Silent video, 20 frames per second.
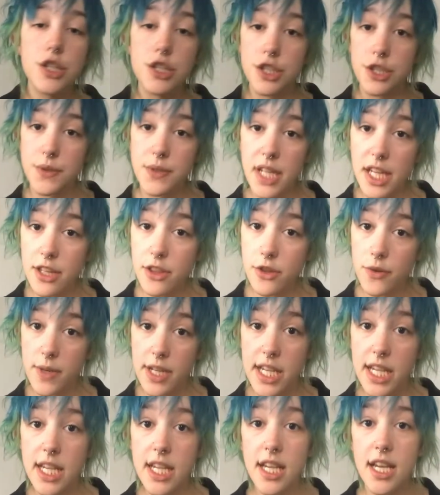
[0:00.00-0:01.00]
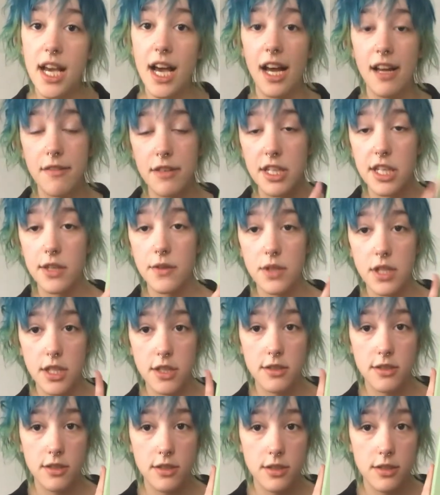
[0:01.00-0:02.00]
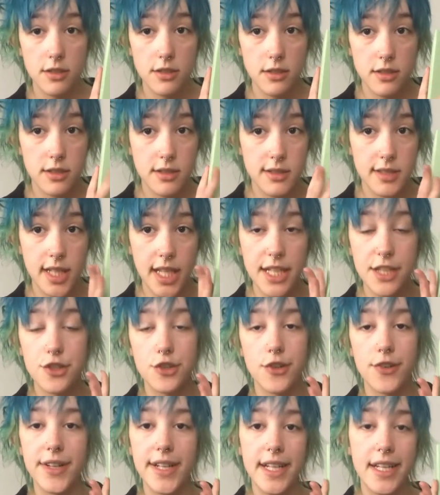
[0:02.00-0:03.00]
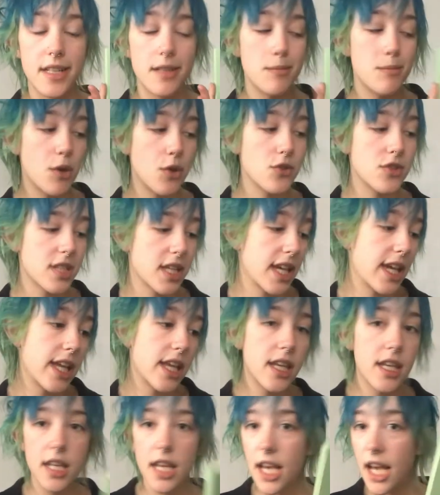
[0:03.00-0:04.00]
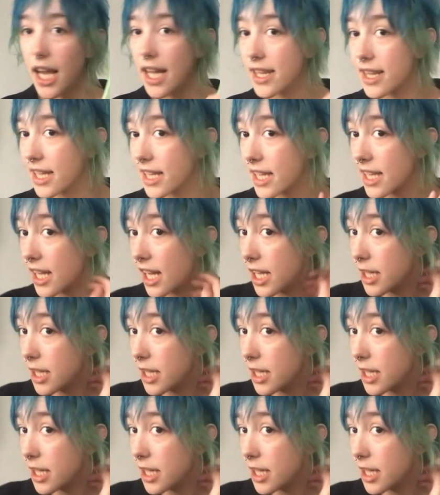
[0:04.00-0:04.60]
Do day three. I have a cute little sage green Moleskine I think it kind